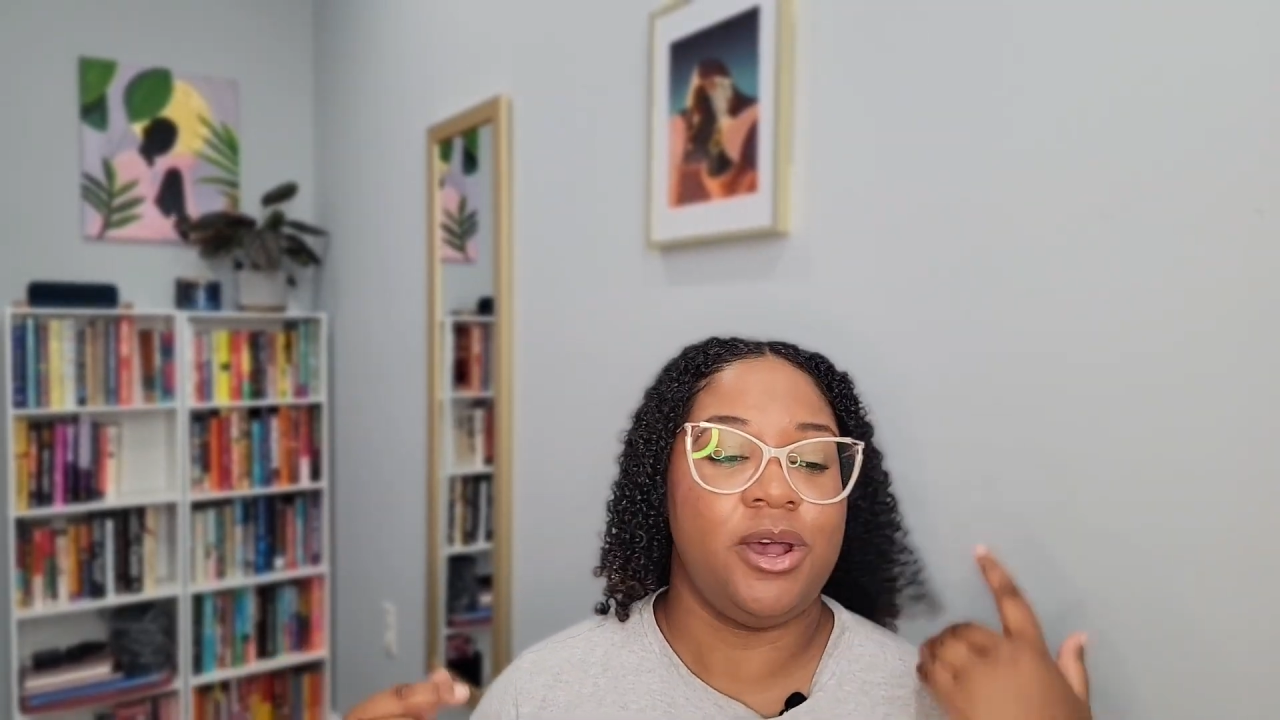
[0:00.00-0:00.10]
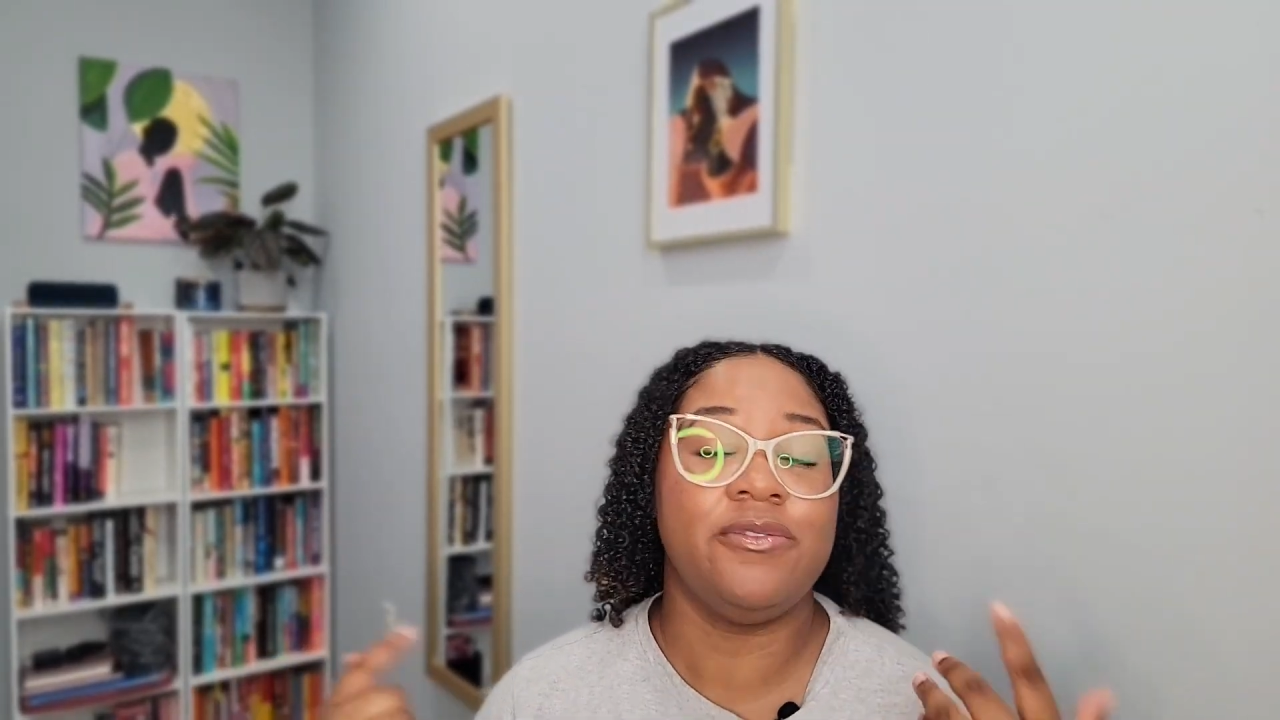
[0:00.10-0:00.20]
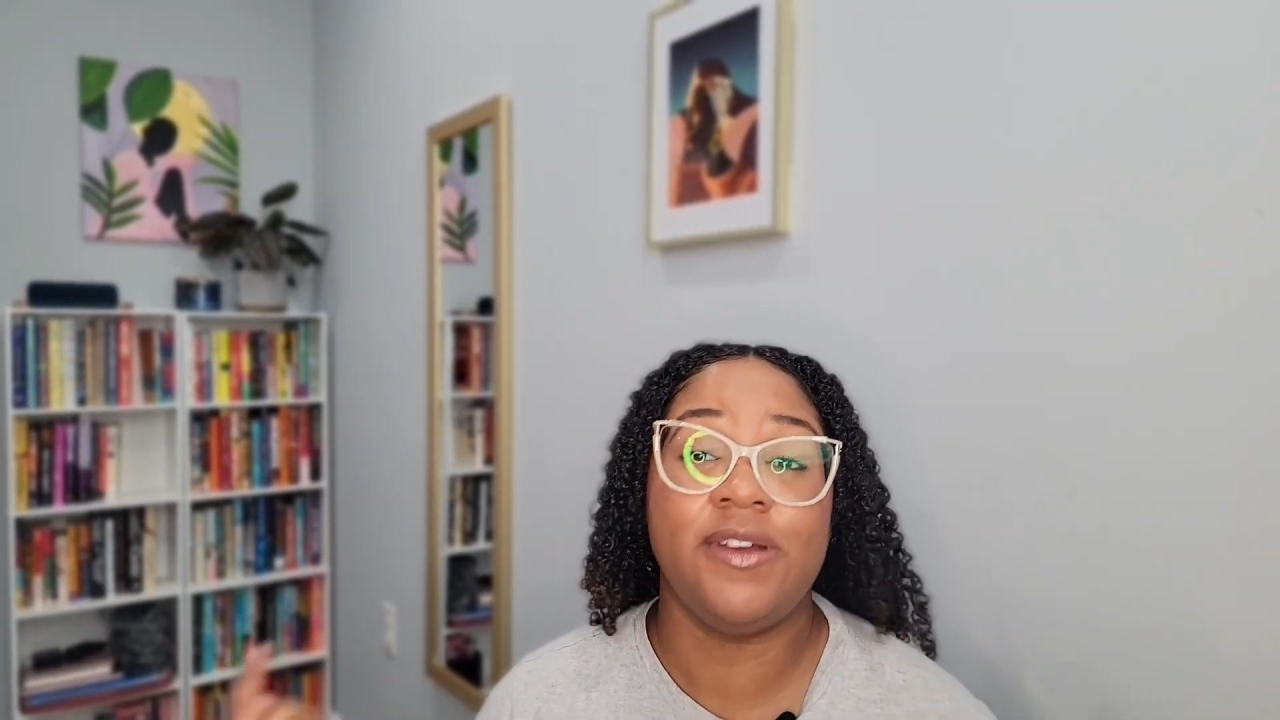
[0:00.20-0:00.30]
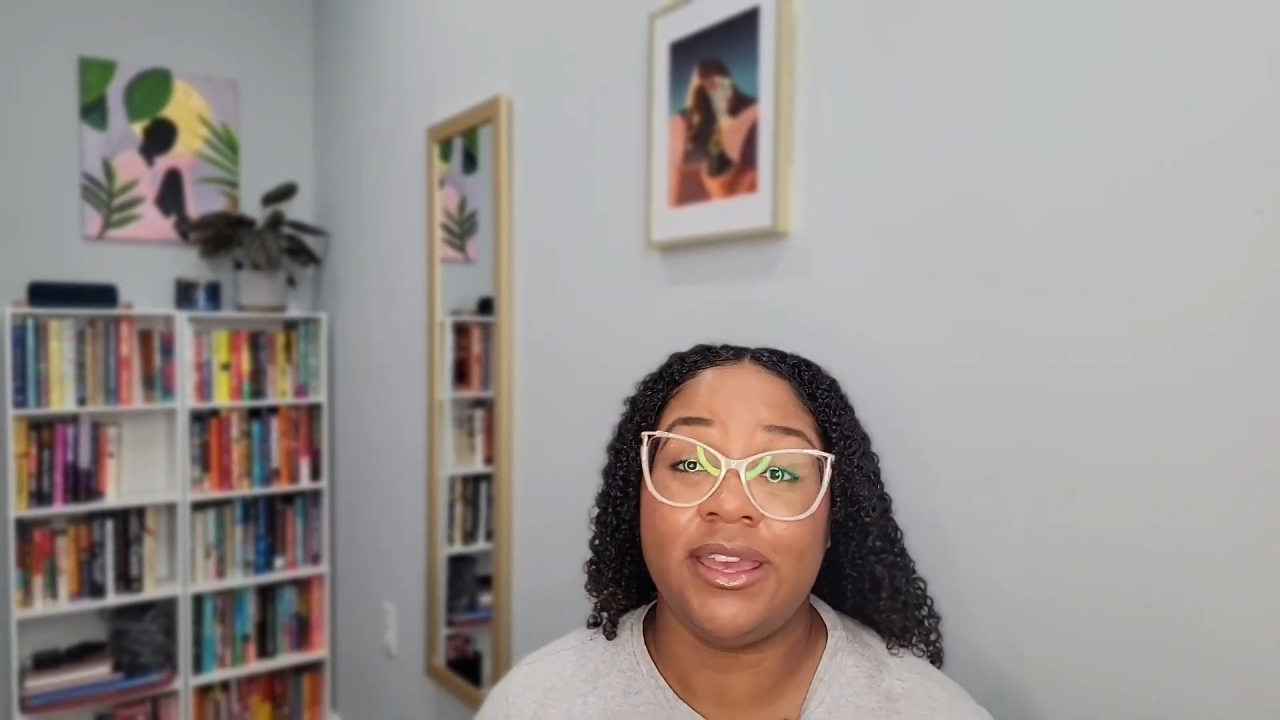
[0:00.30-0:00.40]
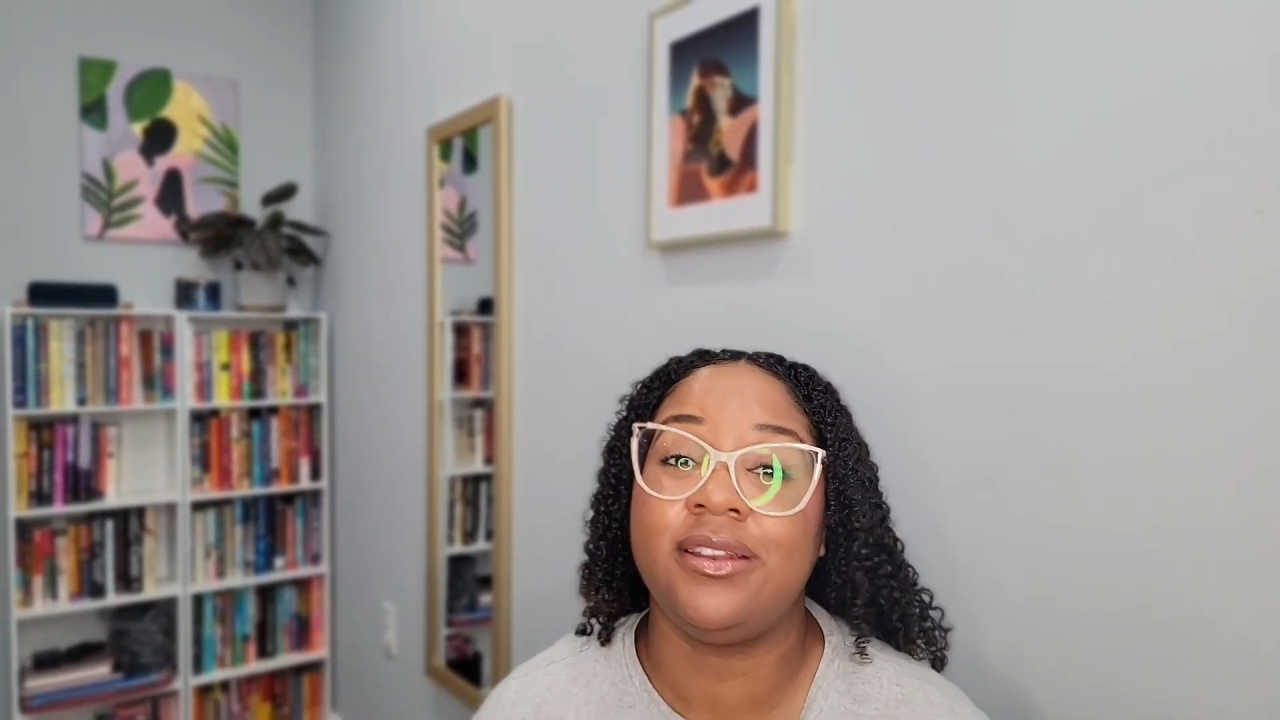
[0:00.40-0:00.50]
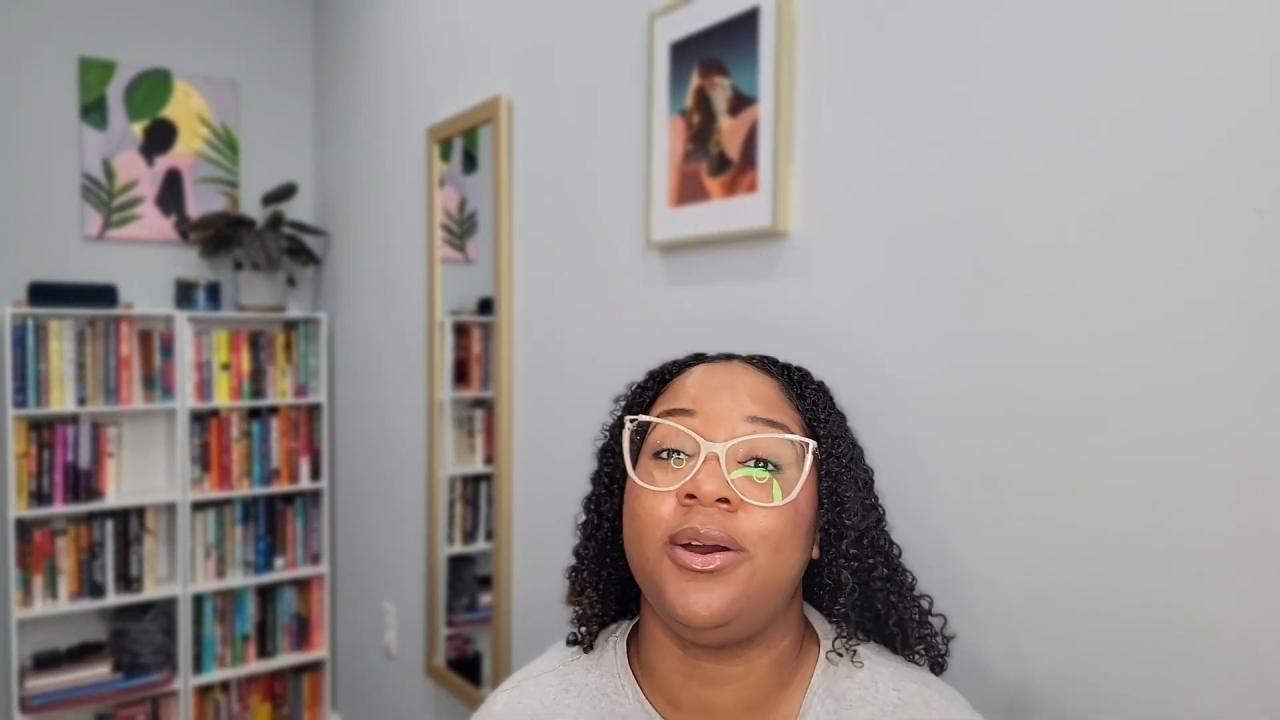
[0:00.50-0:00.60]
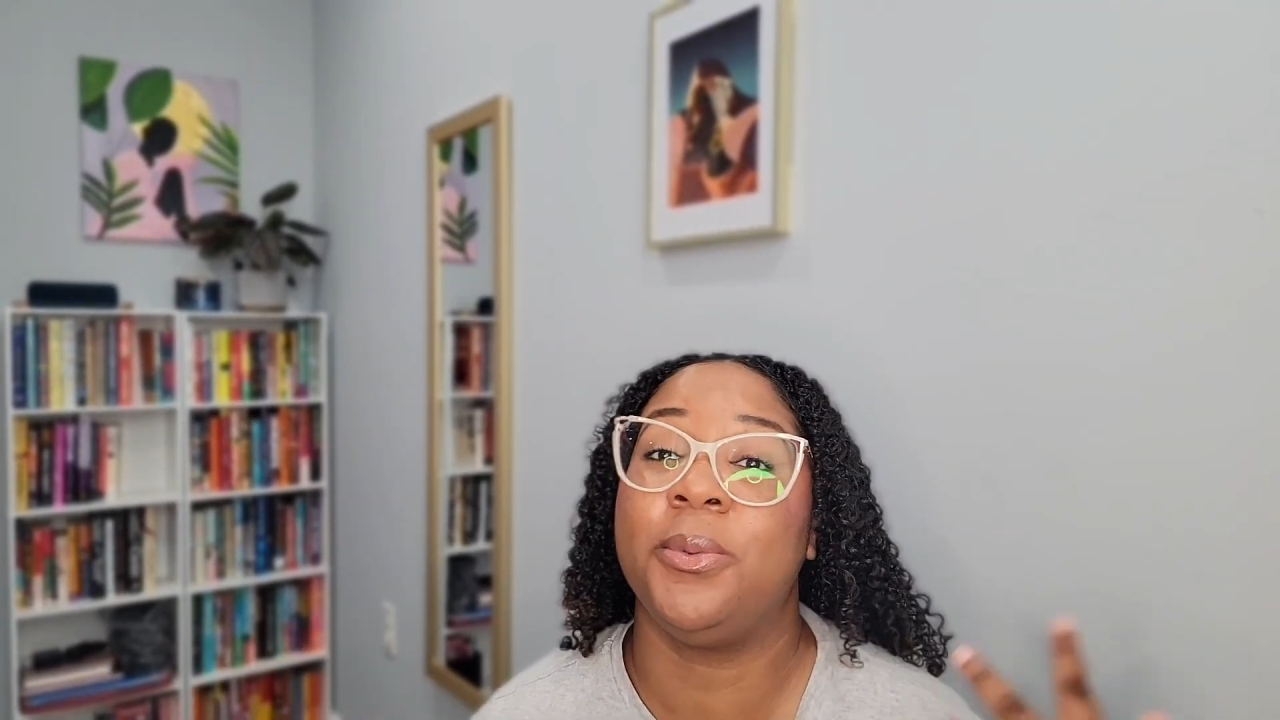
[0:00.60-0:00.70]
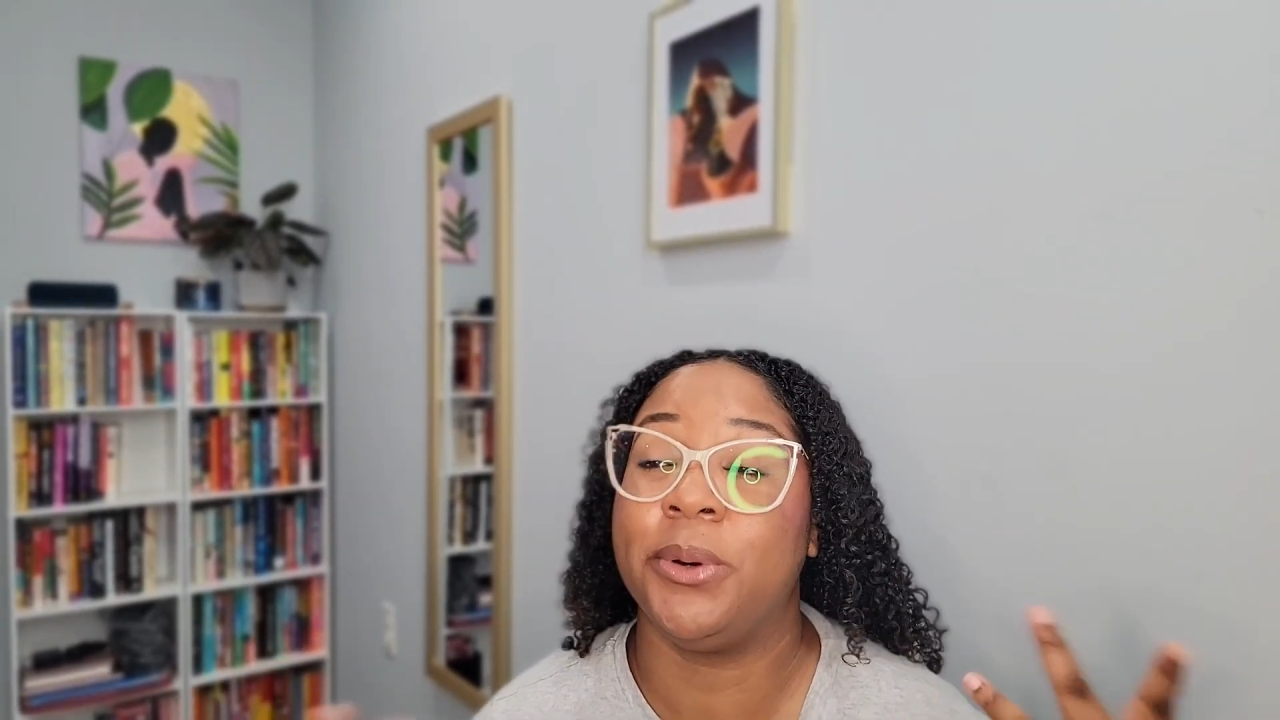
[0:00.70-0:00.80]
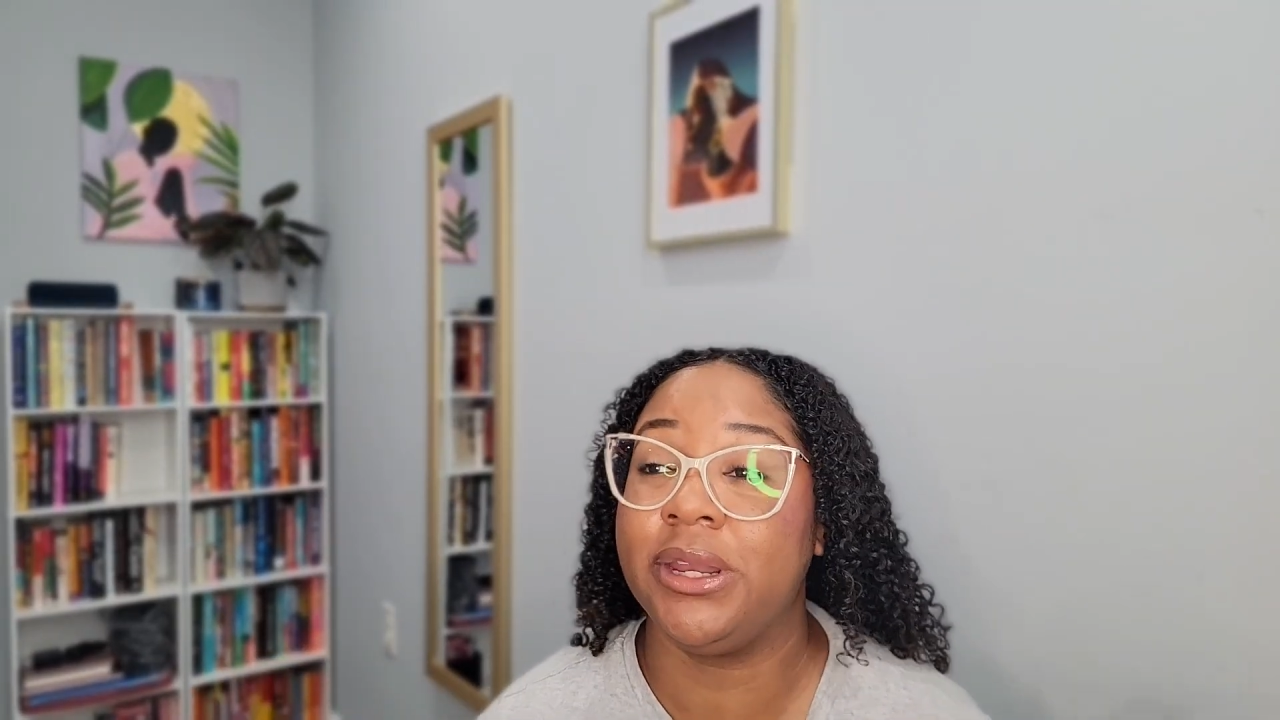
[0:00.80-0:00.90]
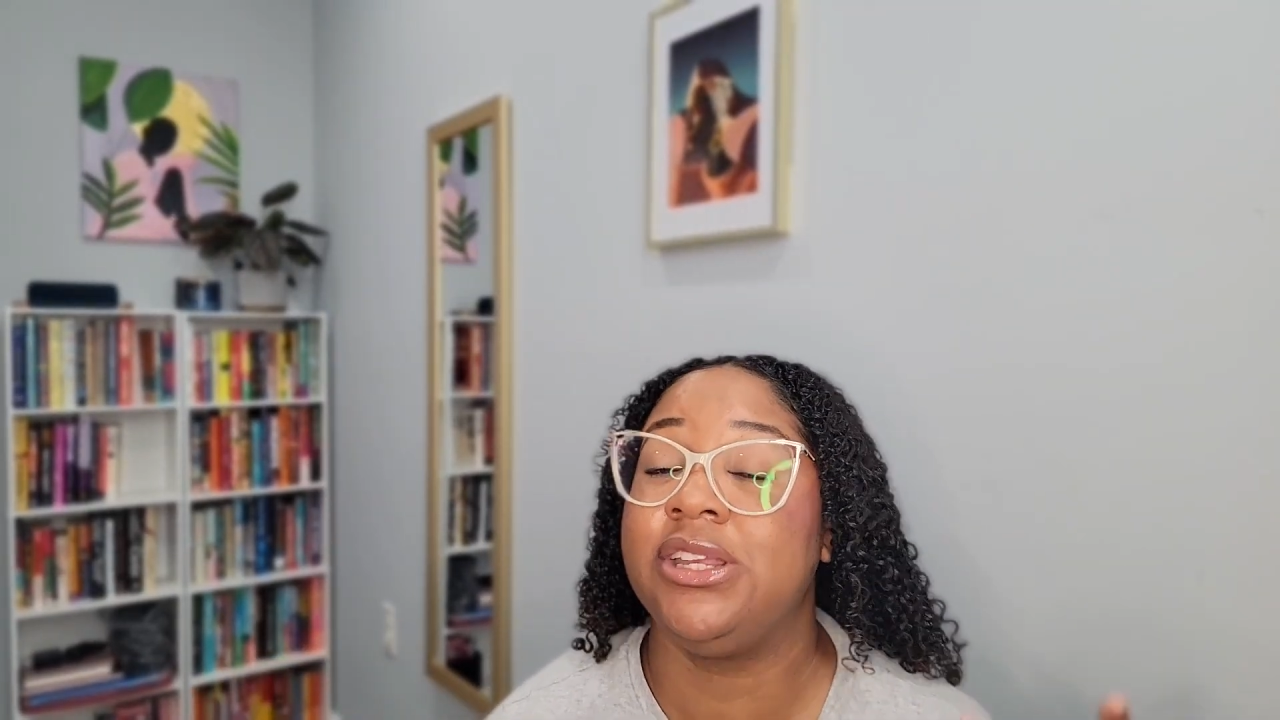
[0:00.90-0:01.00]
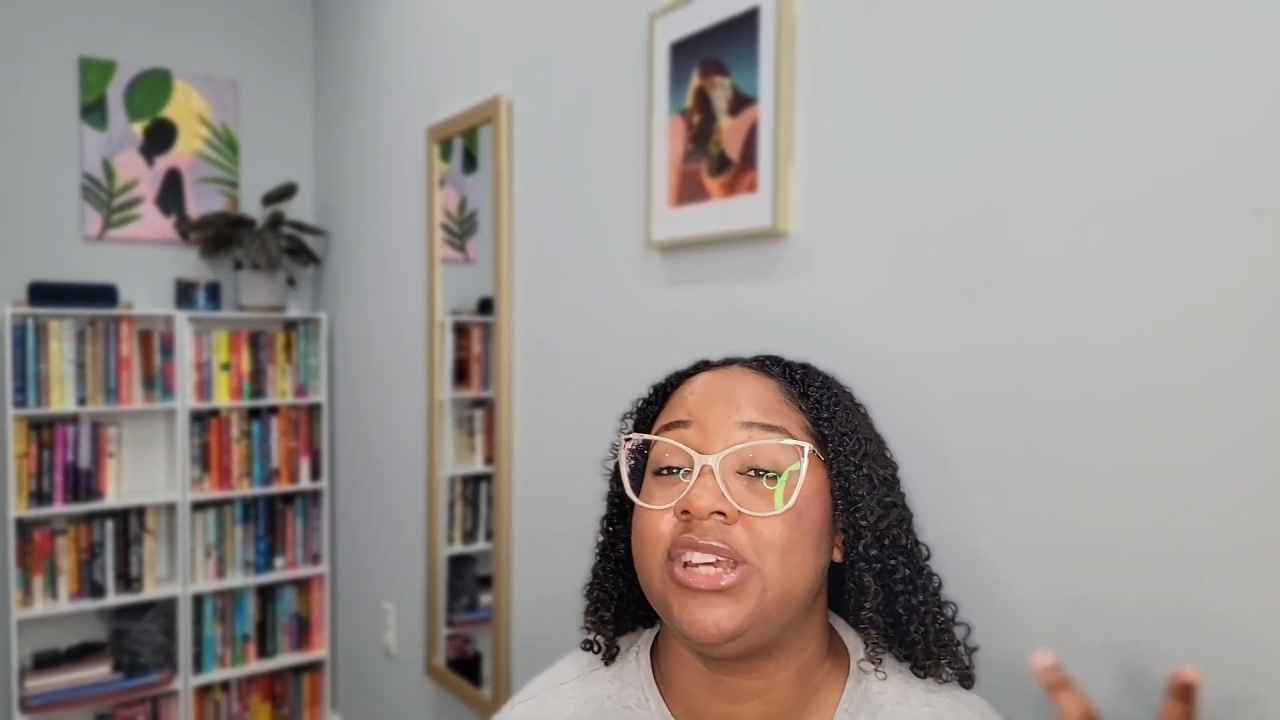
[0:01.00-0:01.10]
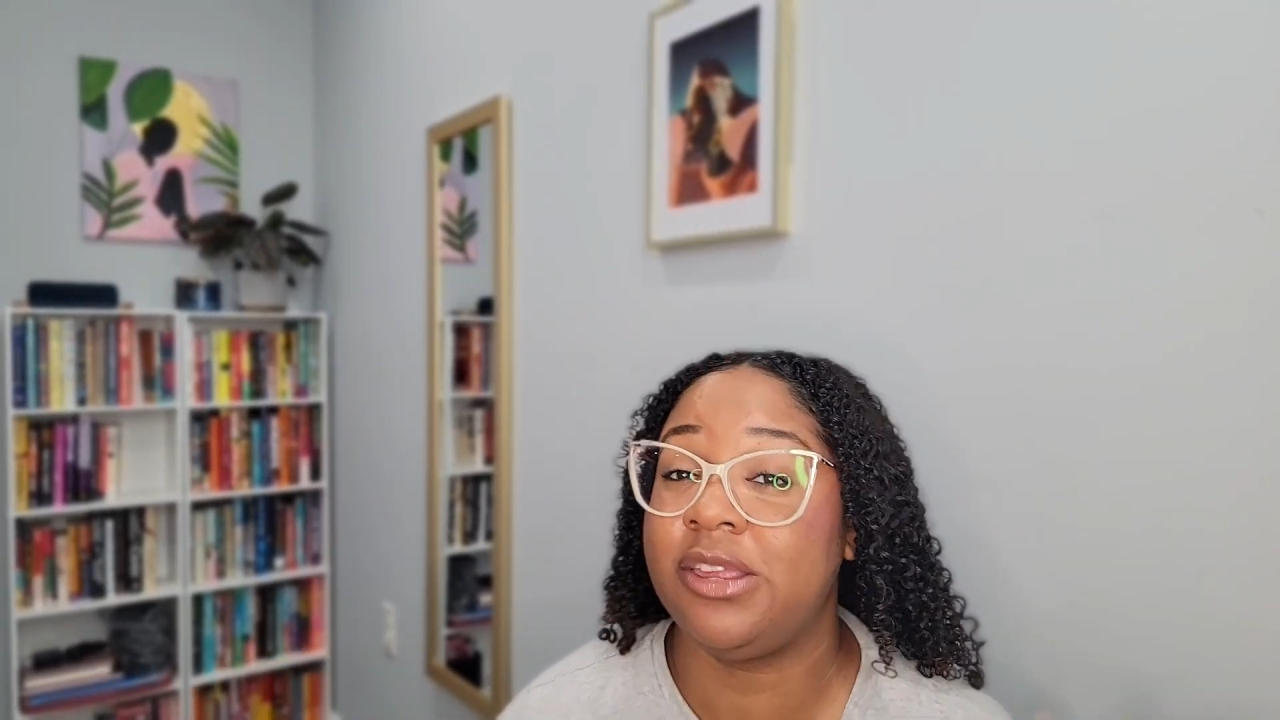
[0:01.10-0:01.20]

event awarding